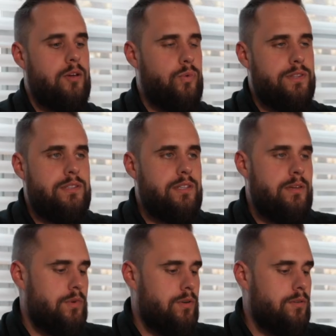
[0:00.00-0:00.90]
With
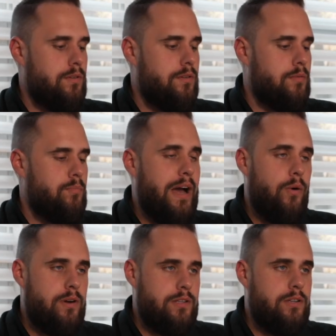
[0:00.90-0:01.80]
sleep mode,
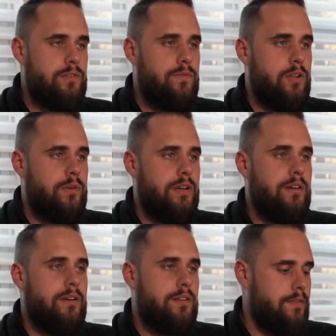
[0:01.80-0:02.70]
power continues
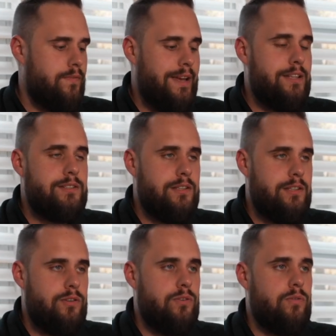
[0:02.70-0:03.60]
flowing, the fans
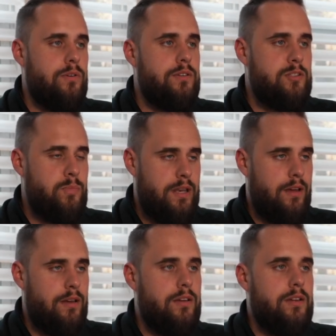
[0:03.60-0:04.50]
continue
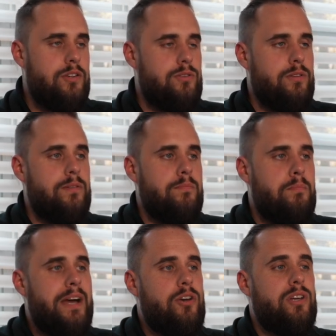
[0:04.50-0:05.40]
spinning, so the
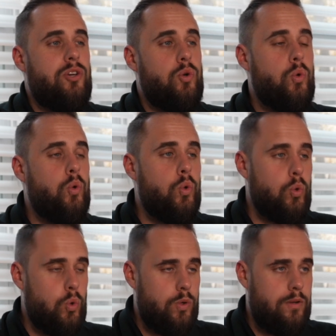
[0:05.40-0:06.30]
miner can
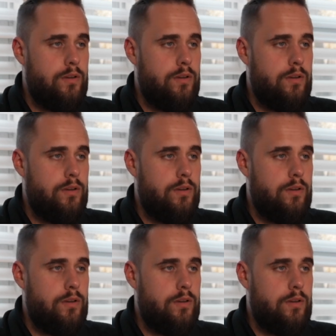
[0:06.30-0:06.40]
cool